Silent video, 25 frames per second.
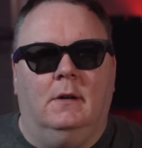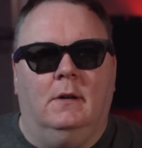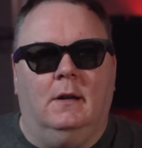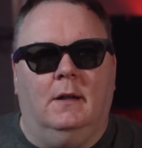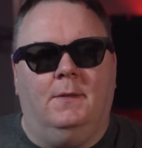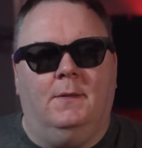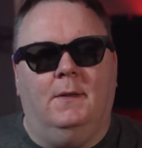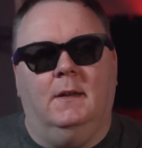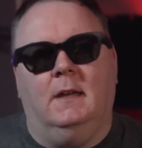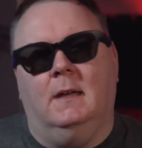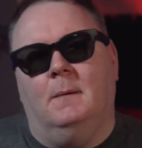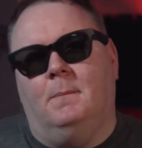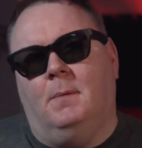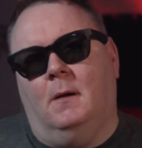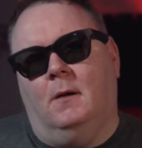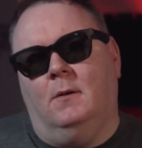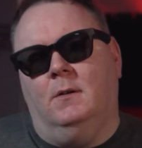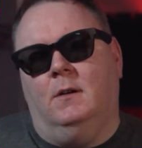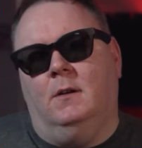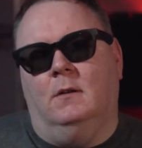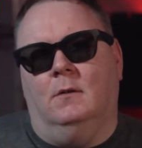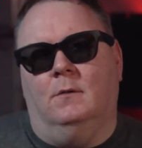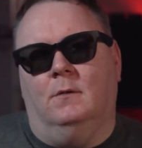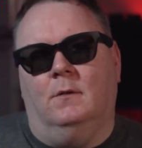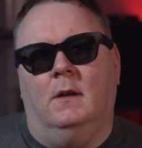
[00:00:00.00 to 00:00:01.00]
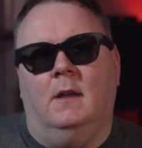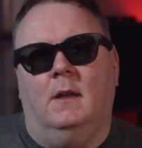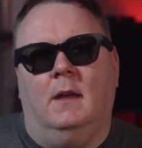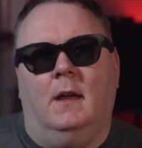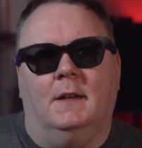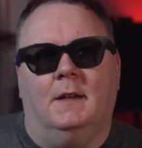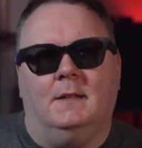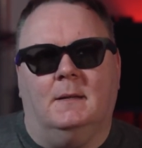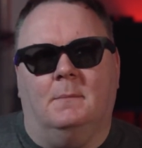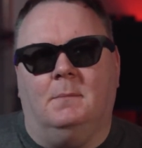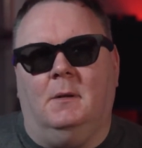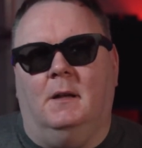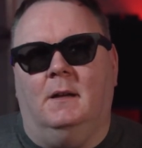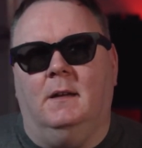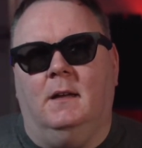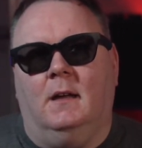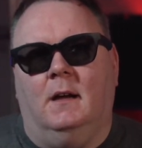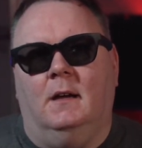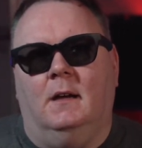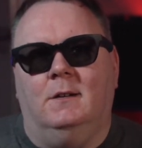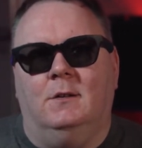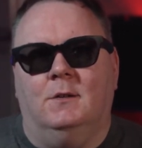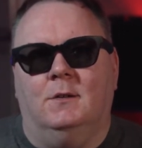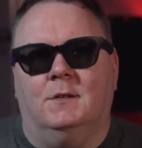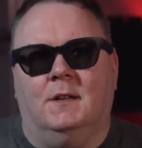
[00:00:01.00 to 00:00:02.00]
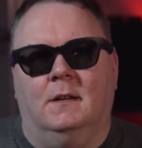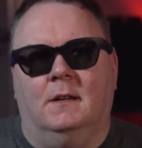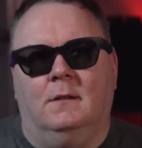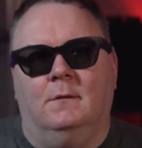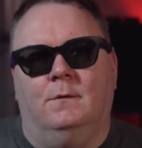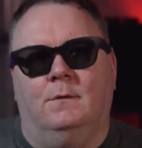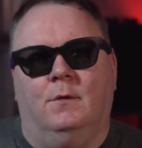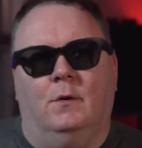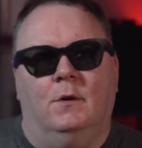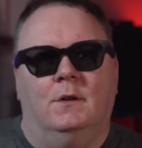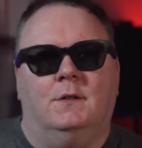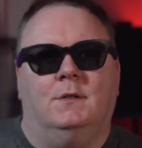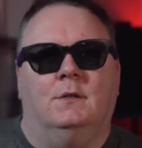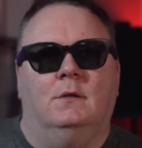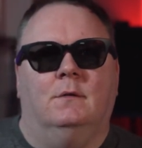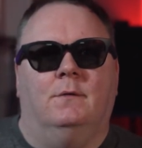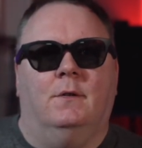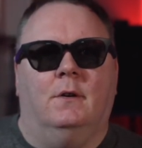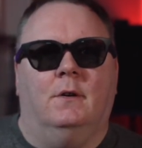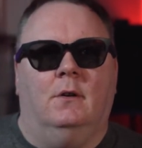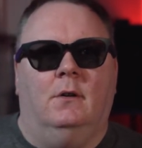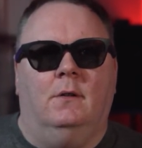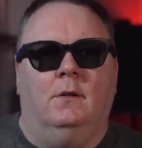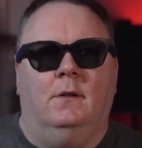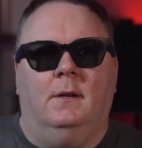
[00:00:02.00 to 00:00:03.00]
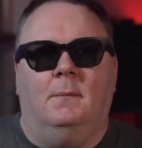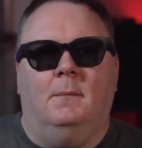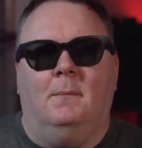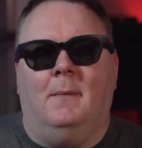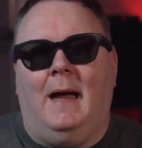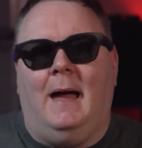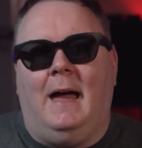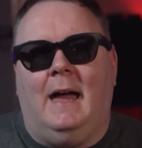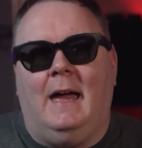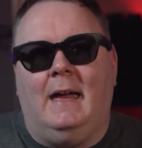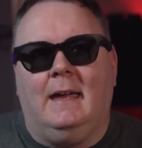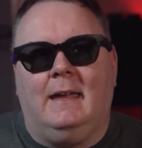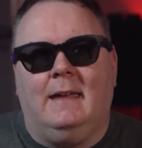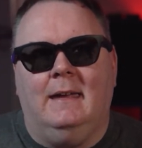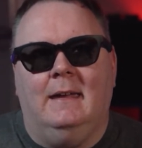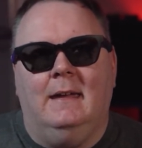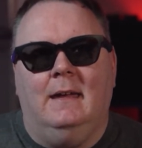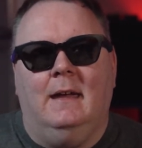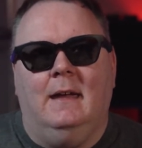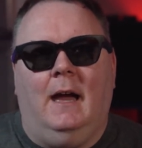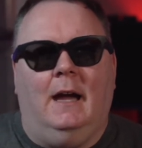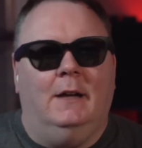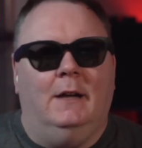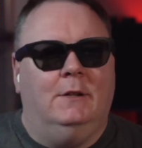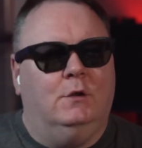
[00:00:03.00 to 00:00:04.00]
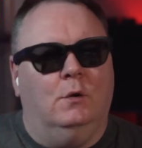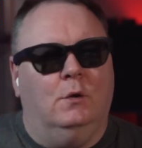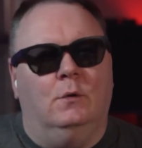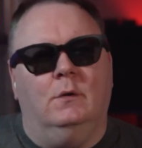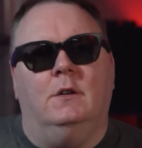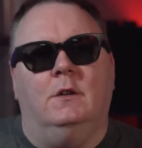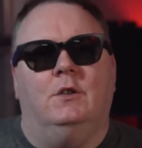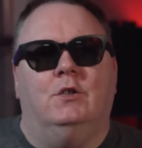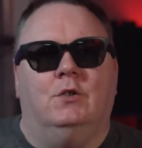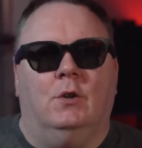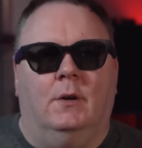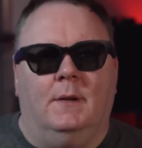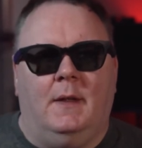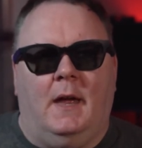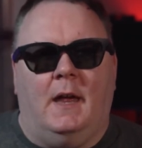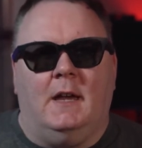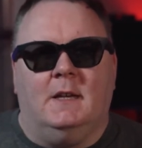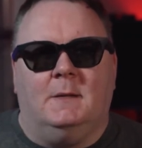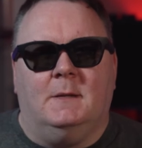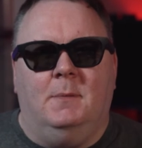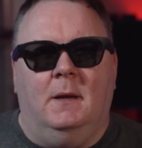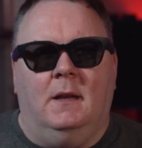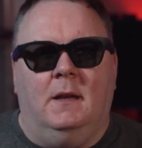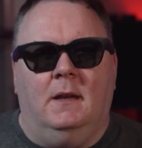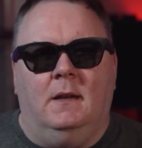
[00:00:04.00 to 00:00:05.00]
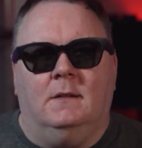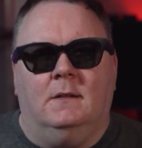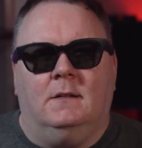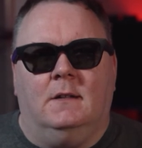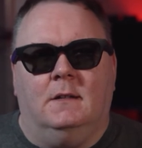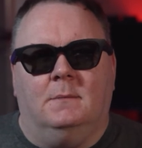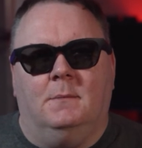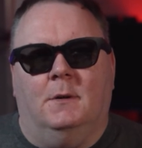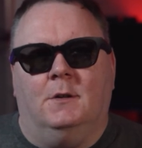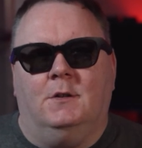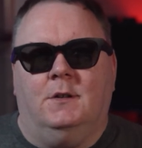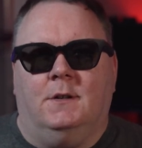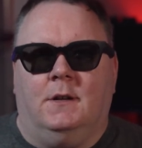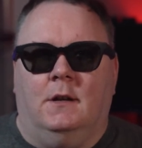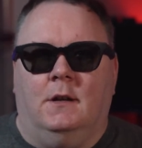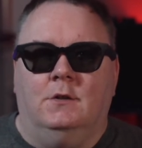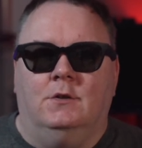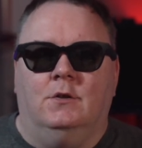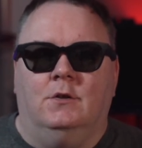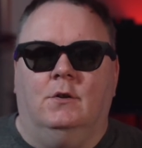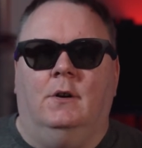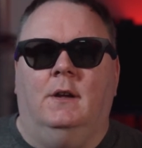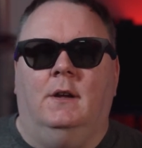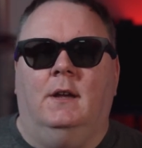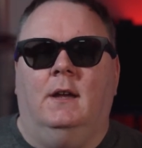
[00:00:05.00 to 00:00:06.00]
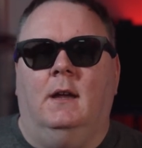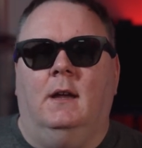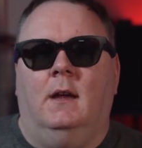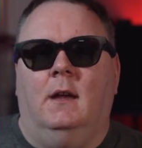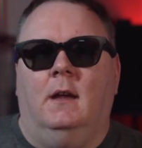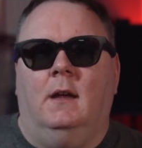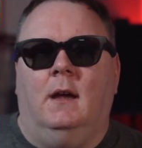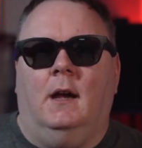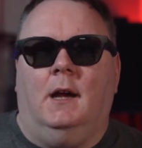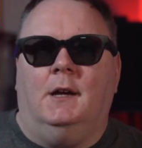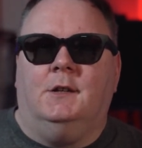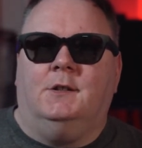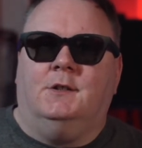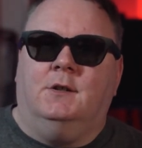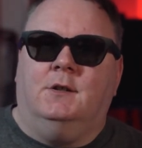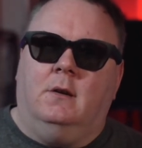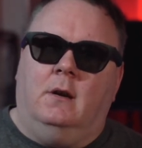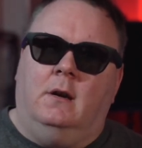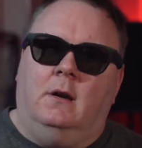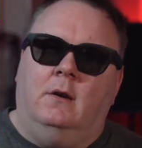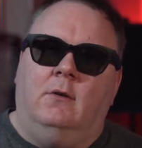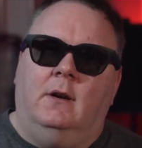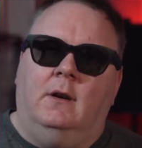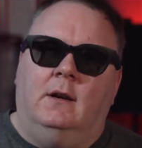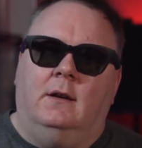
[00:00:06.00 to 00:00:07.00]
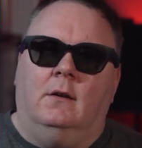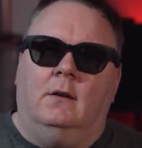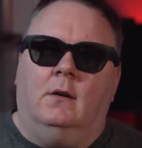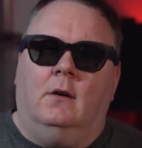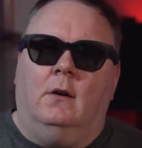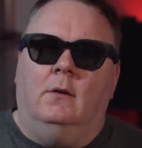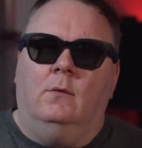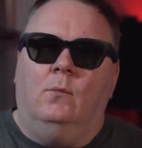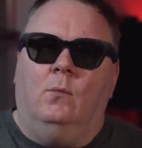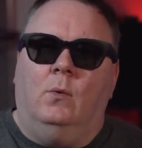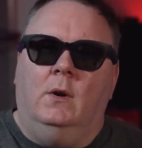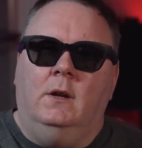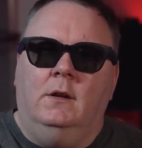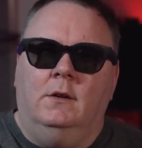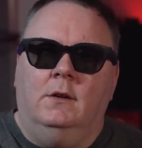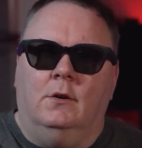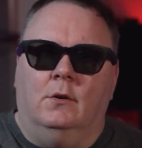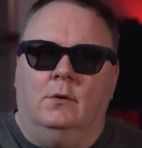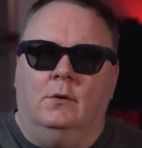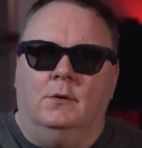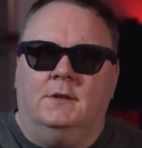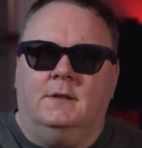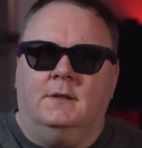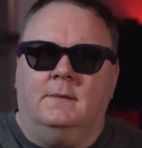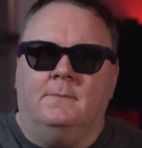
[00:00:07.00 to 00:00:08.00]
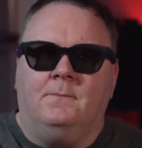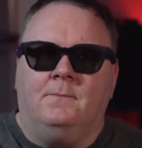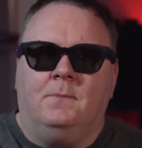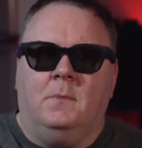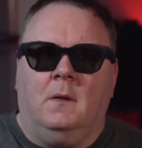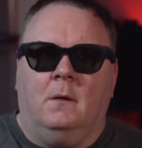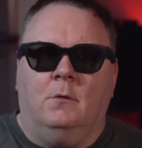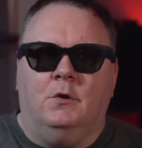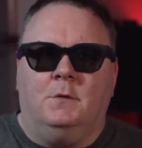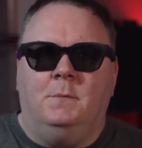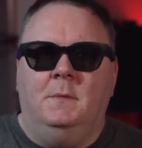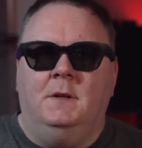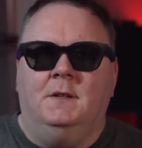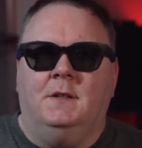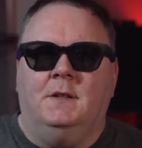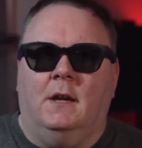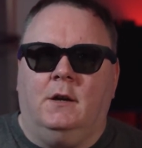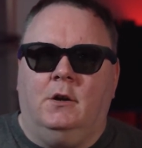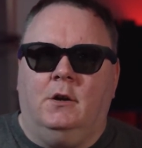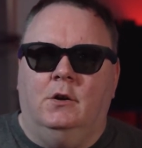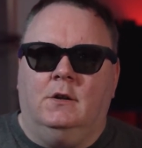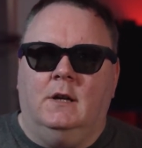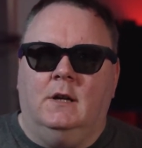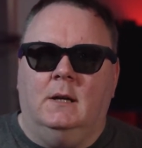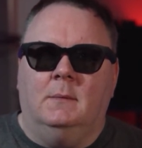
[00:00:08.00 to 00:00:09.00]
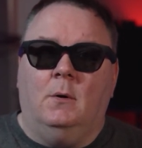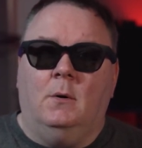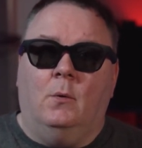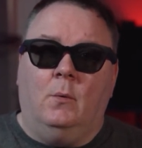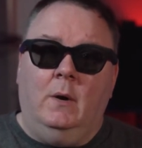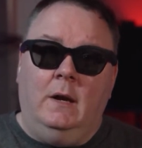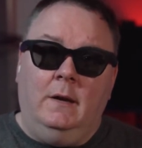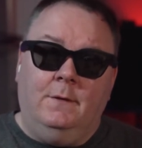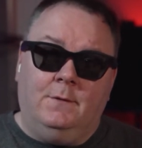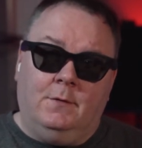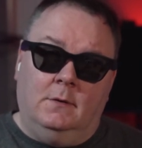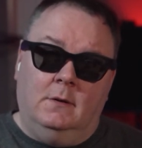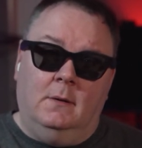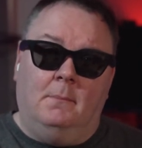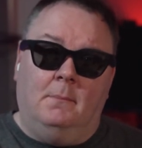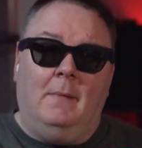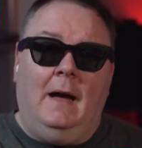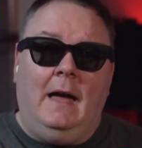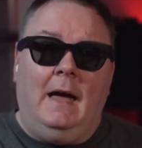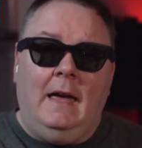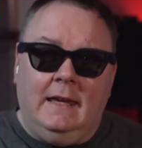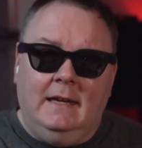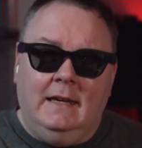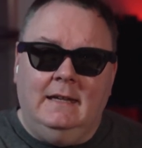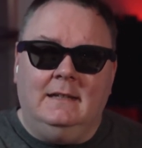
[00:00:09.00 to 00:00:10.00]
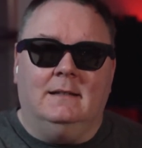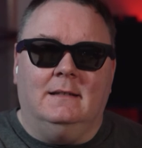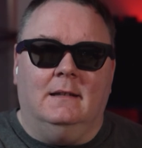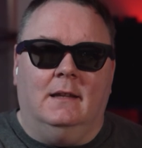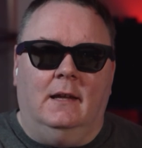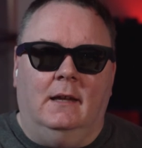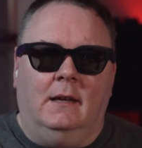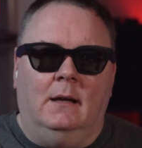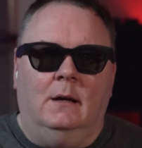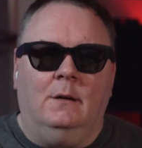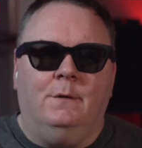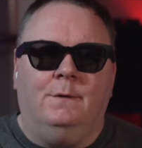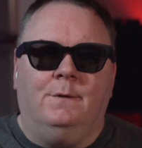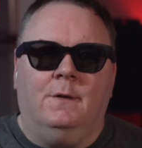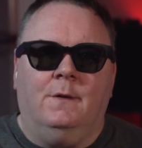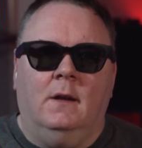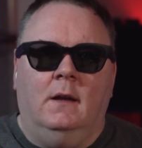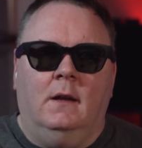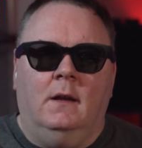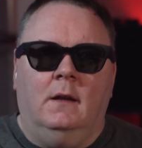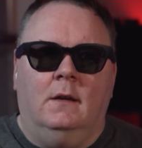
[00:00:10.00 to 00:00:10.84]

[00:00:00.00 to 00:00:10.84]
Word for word: And I think about, you know, as a blind guy using VoiceOver on the Mac, I don't enjoy that experience as much as I enjoy a screen reader on Windows which means I could come away from the Mac easily enough.